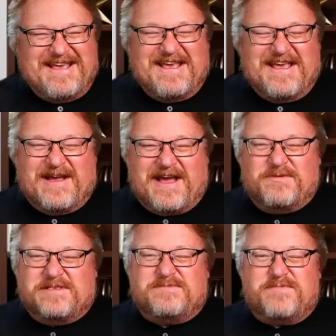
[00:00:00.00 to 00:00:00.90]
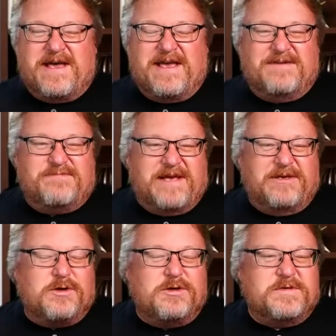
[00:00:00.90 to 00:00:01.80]
I was, my
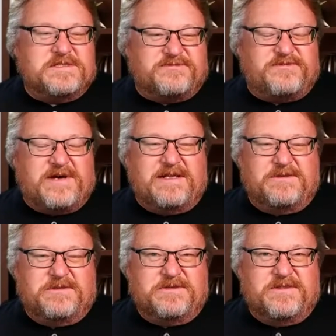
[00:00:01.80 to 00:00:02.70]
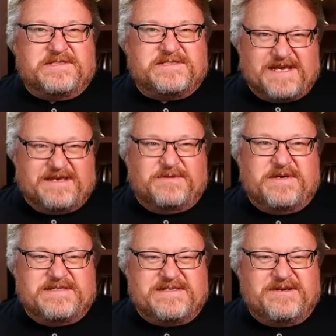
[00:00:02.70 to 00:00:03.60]
goal was to follow the second
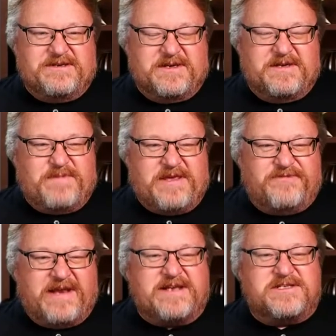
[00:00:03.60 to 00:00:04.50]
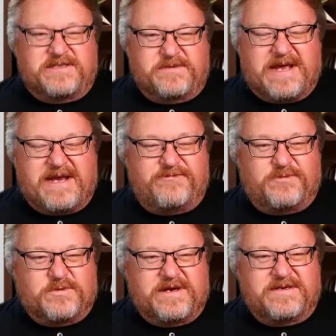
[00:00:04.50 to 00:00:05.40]
one, you know, to be financially ready
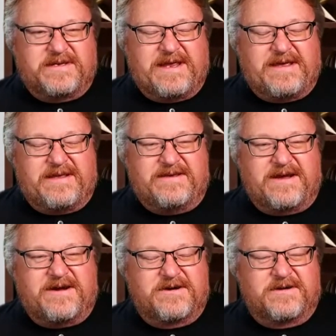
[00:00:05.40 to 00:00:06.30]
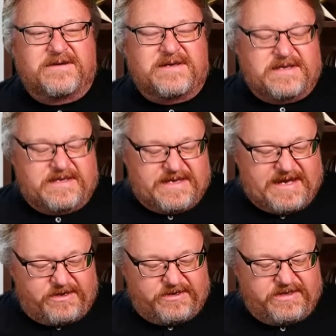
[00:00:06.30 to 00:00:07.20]
for it. And our
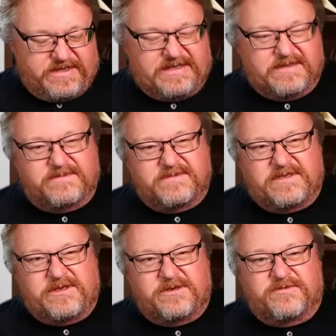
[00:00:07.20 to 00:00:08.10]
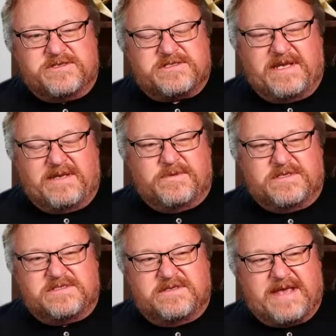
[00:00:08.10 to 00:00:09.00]
university
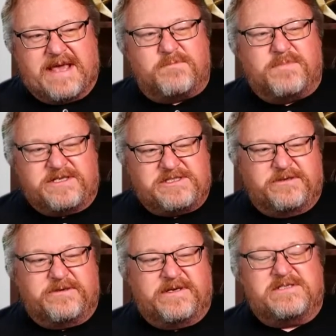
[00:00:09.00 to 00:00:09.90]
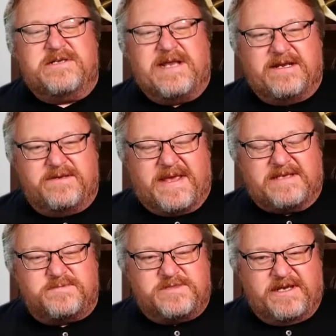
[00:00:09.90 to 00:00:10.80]
had a budget crunch, needed to make
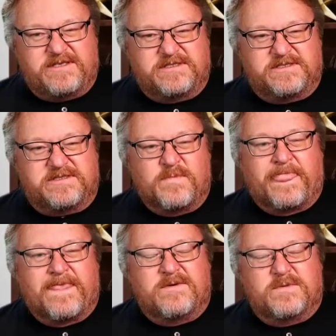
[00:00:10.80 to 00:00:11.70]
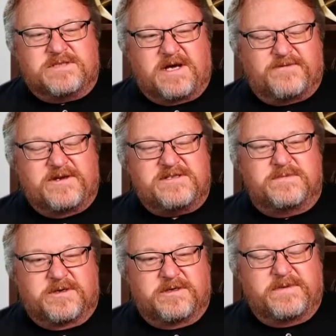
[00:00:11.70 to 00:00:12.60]
some changes, was offering
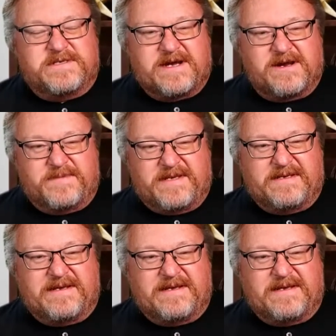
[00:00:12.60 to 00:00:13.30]
some early retirement.